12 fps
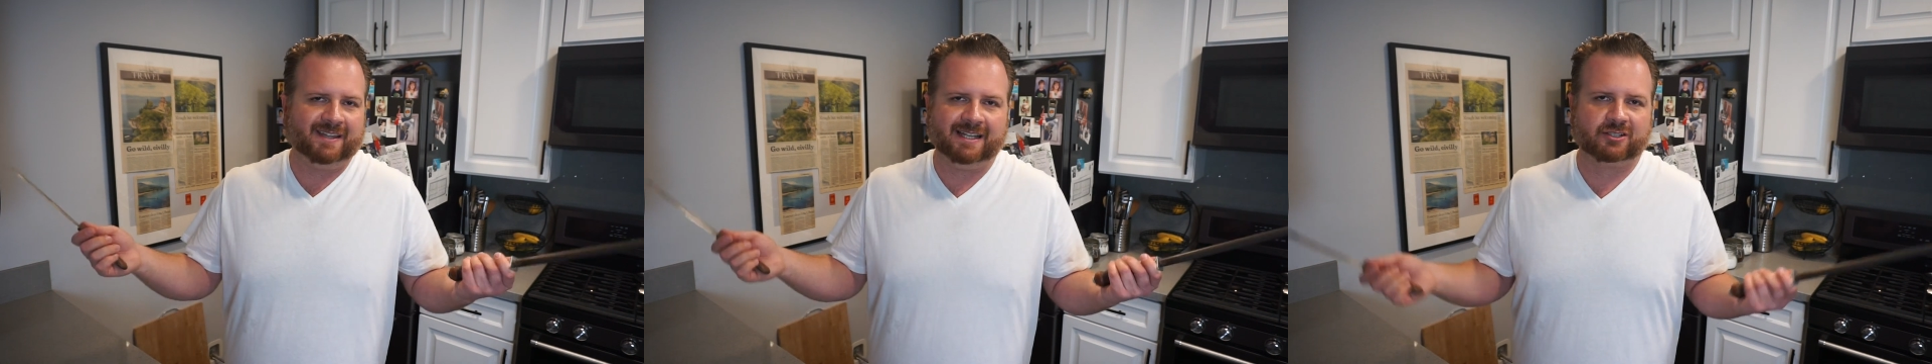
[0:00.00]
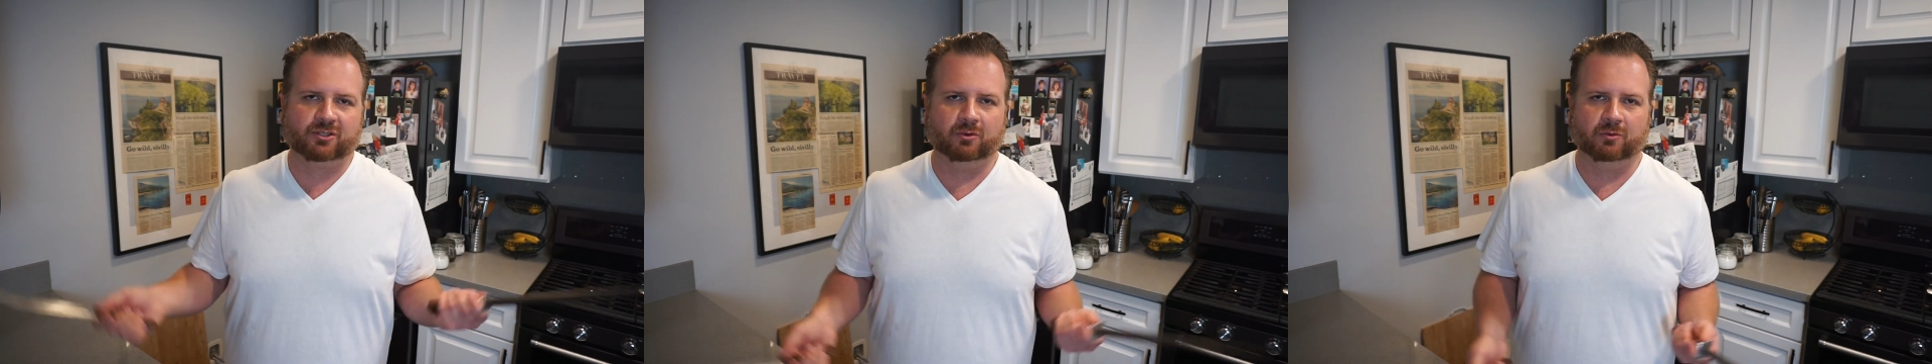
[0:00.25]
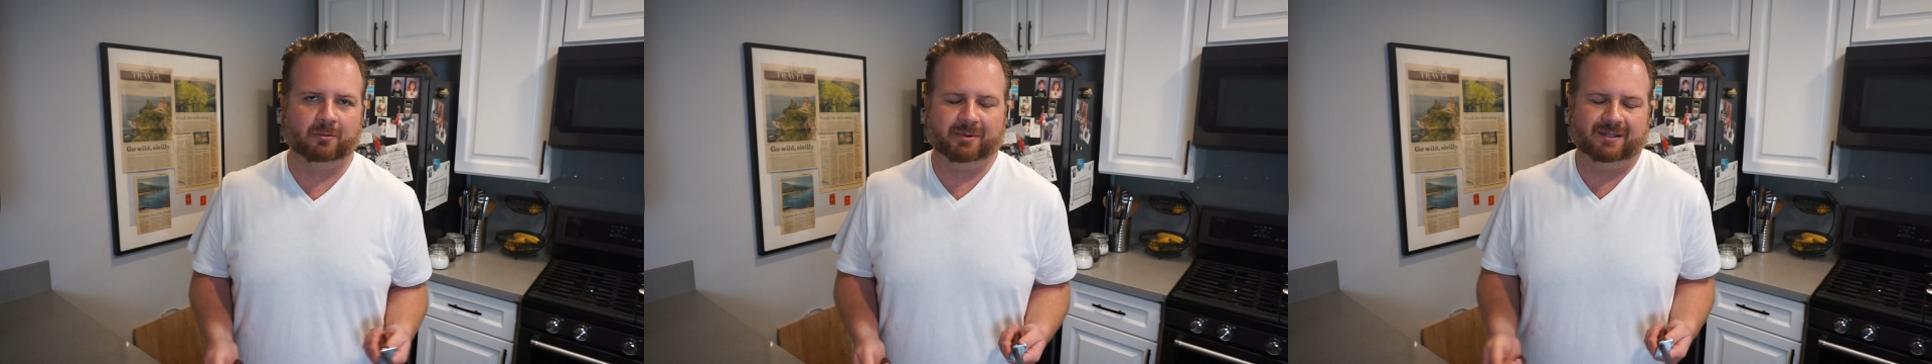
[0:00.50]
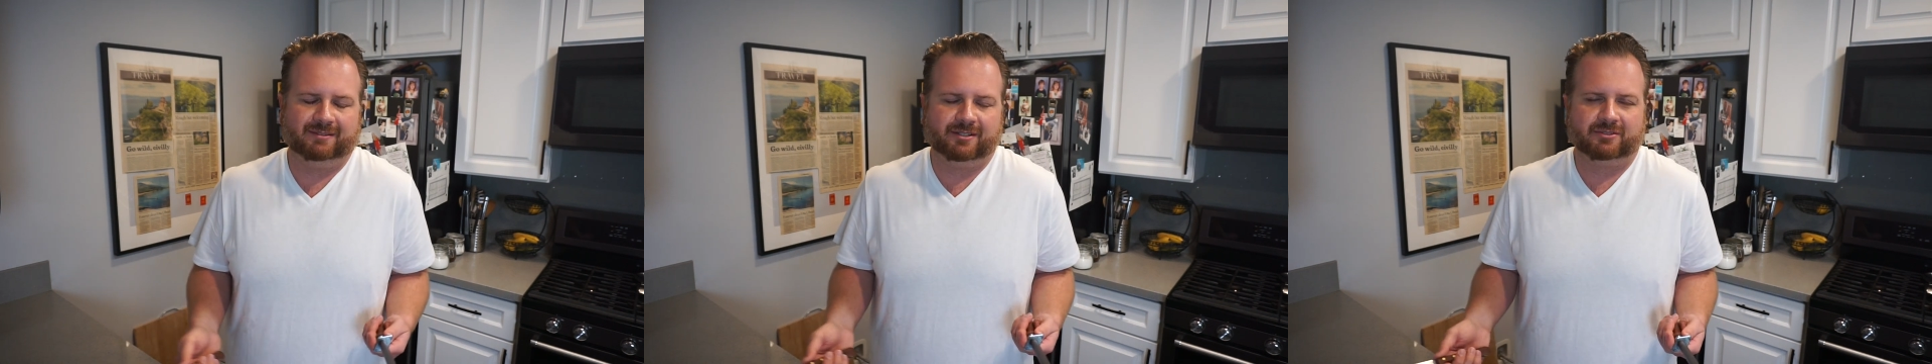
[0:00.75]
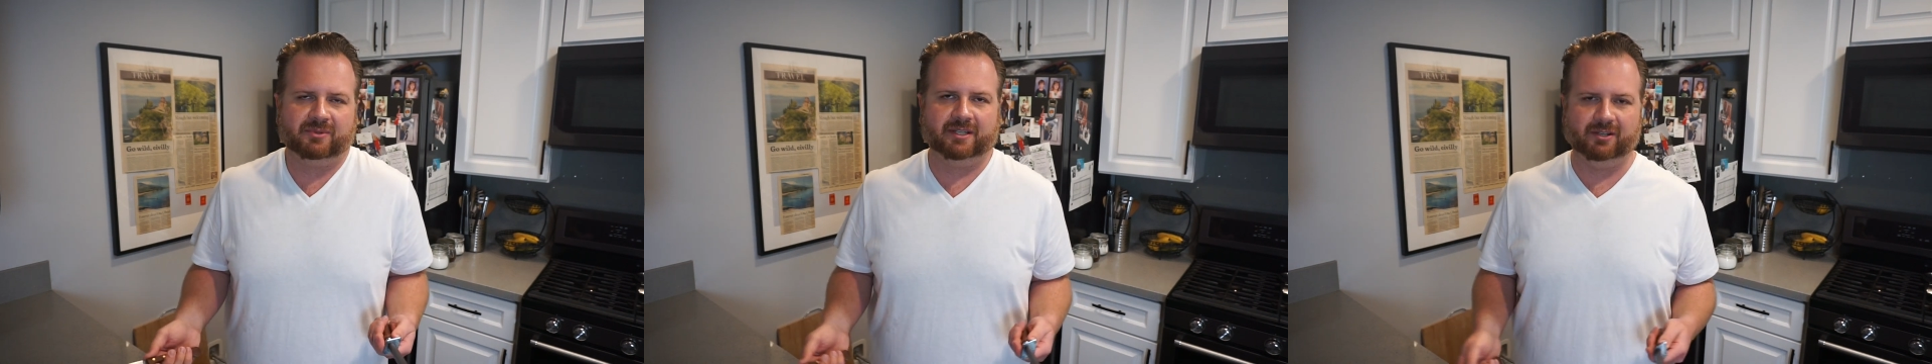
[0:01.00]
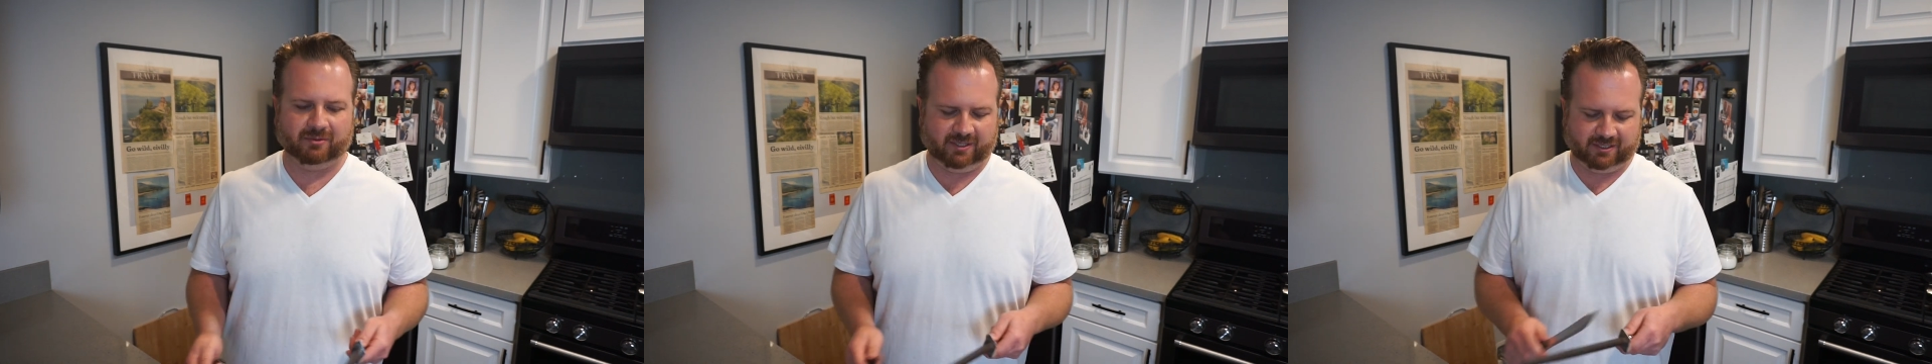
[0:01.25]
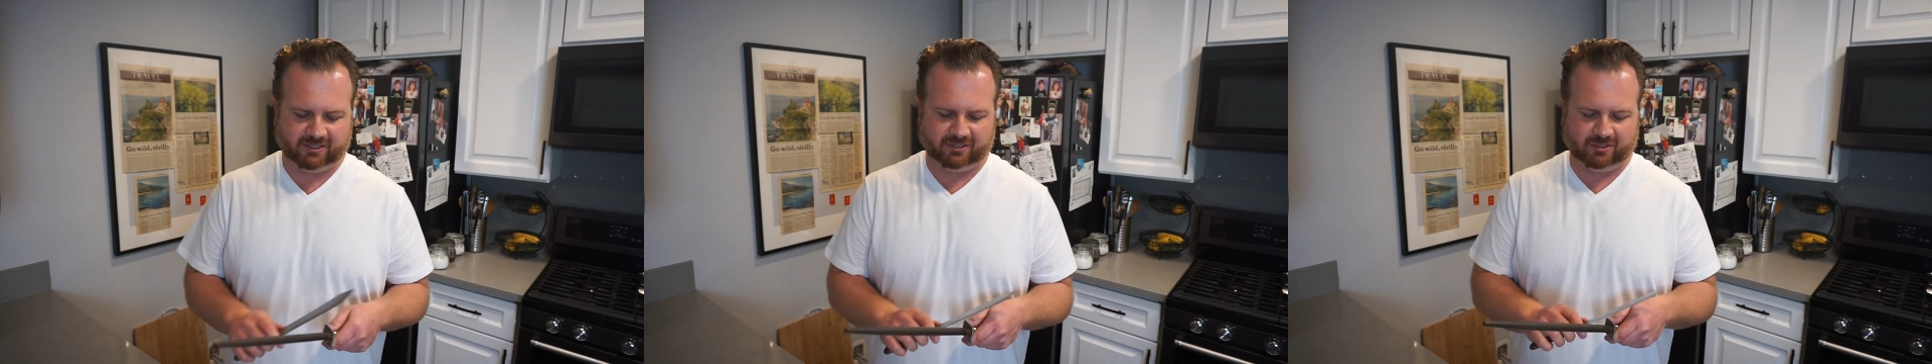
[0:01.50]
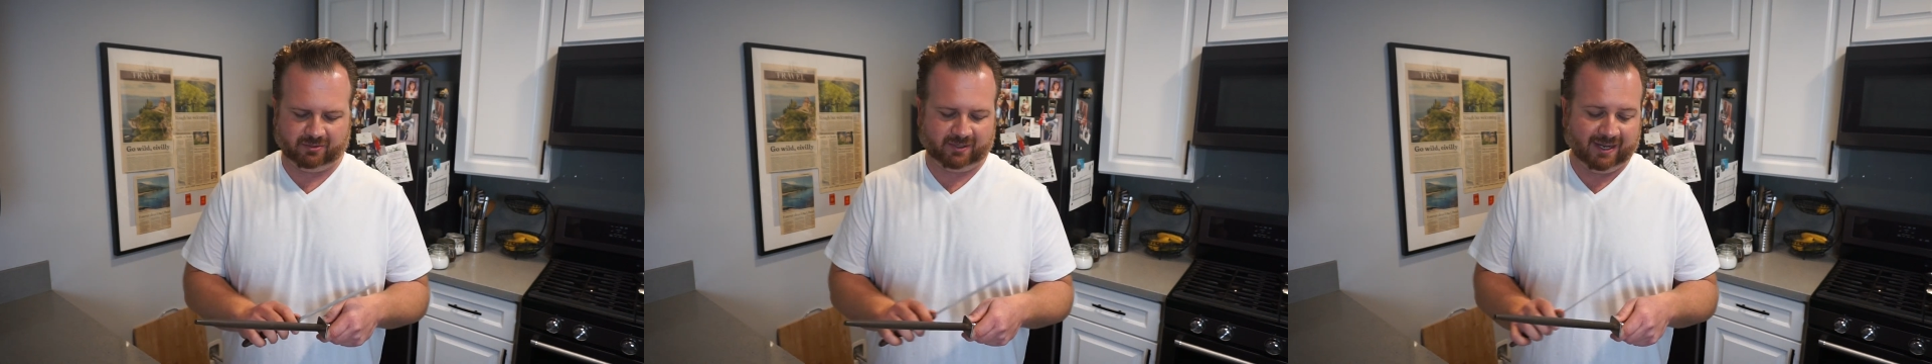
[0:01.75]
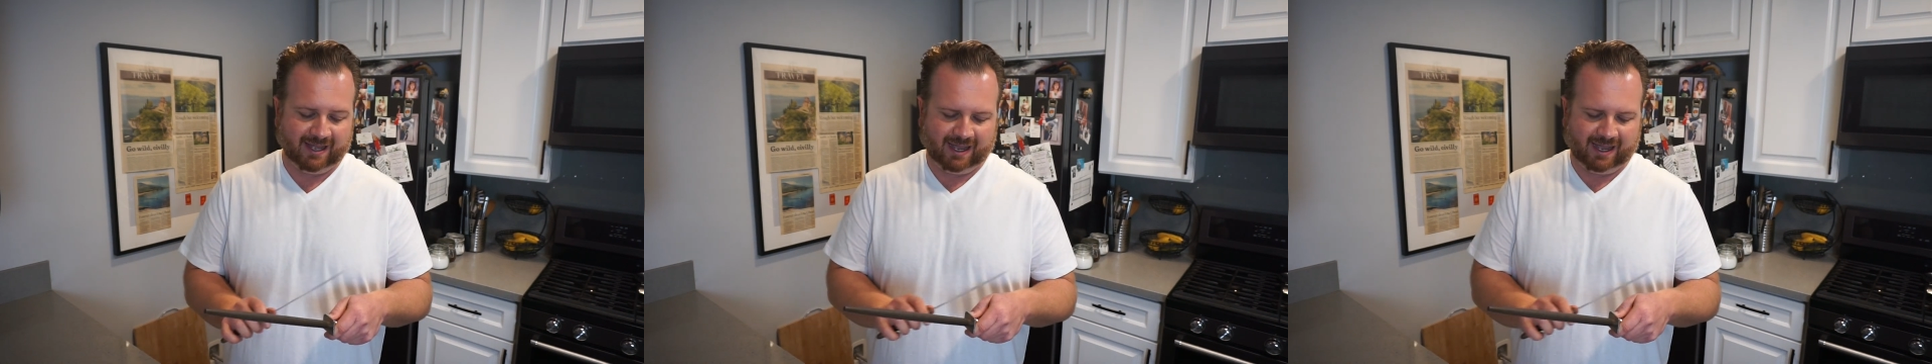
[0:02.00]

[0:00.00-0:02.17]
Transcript: That's cool, but there's really no need to do it.